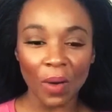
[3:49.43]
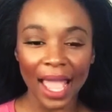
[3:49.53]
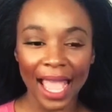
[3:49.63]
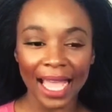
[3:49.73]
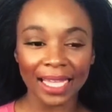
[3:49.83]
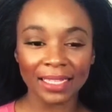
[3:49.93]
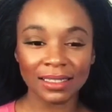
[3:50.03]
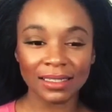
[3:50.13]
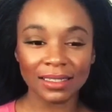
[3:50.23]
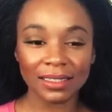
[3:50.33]

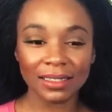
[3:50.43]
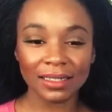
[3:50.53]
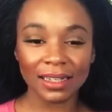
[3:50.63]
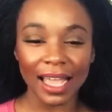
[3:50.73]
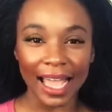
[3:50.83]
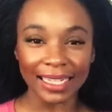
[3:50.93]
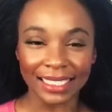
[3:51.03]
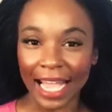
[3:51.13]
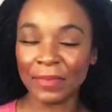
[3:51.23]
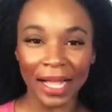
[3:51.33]
and
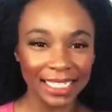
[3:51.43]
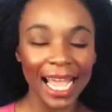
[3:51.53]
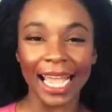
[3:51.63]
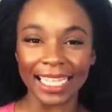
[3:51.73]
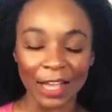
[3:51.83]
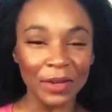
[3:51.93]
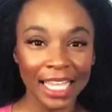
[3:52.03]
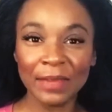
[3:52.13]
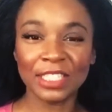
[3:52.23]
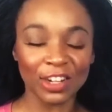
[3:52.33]
day by day, they would
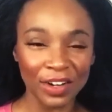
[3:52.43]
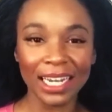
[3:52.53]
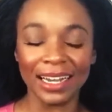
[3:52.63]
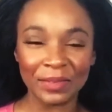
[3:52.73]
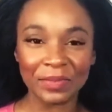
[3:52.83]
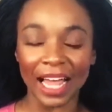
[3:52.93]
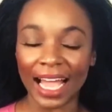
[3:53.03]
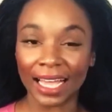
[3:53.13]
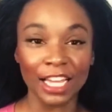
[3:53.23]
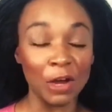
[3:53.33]
keep showing up,
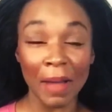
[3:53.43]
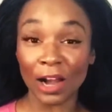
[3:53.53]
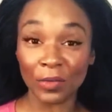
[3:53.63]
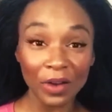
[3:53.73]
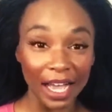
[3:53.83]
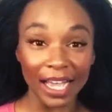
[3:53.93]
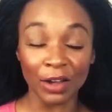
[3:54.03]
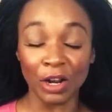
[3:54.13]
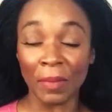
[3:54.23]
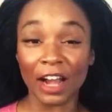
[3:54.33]
no matter what,
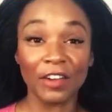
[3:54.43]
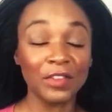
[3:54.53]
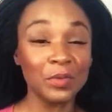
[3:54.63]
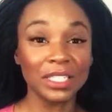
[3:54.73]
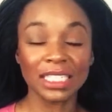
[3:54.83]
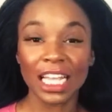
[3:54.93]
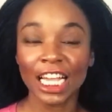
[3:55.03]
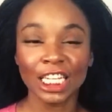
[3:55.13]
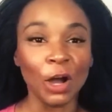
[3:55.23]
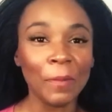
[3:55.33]
no matter if it was
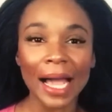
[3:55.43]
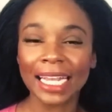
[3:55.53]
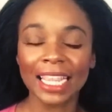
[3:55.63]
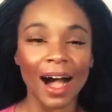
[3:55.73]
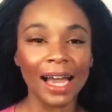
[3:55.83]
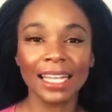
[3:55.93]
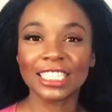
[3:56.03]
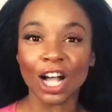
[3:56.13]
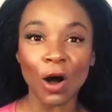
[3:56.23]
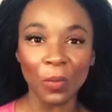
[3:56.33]
nobody in the
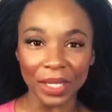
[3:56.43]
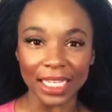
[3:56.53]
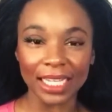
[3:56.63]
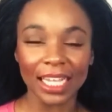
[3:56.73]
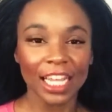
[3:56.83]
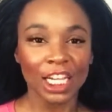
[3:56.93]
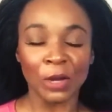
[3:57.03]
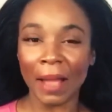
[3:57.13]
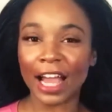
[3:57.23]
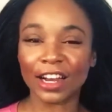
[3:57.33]
audience all week,
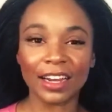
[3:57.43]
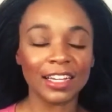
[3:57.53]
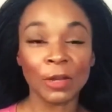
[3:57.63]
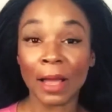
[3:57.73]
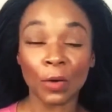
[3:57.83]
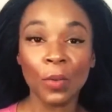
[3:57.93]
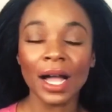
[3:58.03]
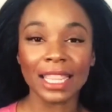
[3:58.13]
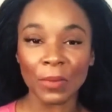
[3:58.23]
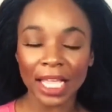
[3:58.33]
no matter
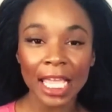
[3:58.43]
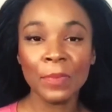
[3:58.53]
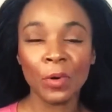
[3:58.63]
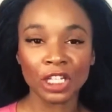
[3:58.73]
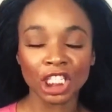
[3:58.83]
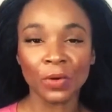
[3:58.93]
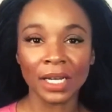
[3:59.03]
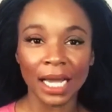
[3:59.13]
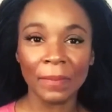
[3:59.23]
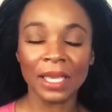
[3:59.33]
what, they would keep on
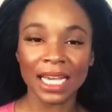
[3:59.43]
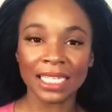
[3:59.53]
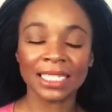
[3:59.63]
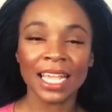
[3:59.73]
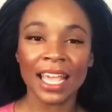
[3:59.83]
showing up because